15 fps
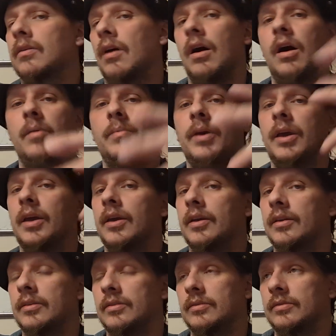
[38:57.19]
comment,
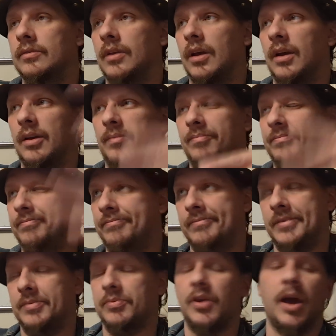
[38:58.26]

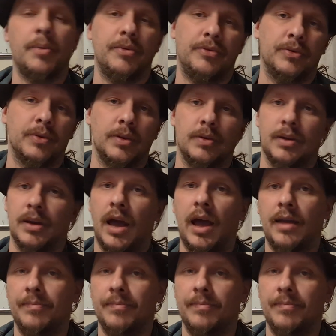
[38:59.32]
subscribe if you really want.